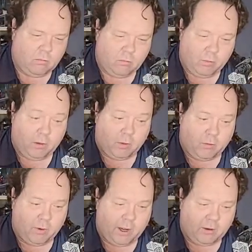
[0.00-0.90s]
when we're
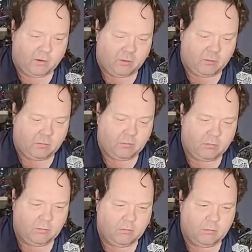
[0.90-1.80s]
ready to
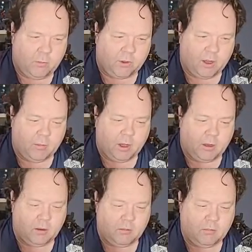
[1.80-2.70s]
put them
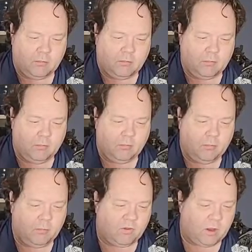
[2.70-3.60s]
in.
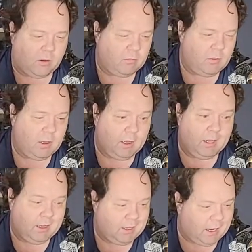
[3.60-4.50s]
So
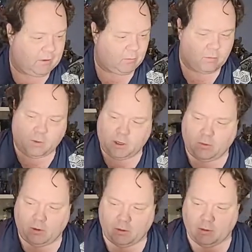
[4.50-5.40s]
that's where we're
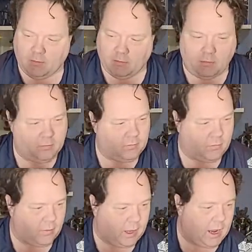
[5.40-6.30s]
going
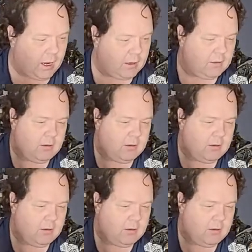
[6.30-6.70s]
for that.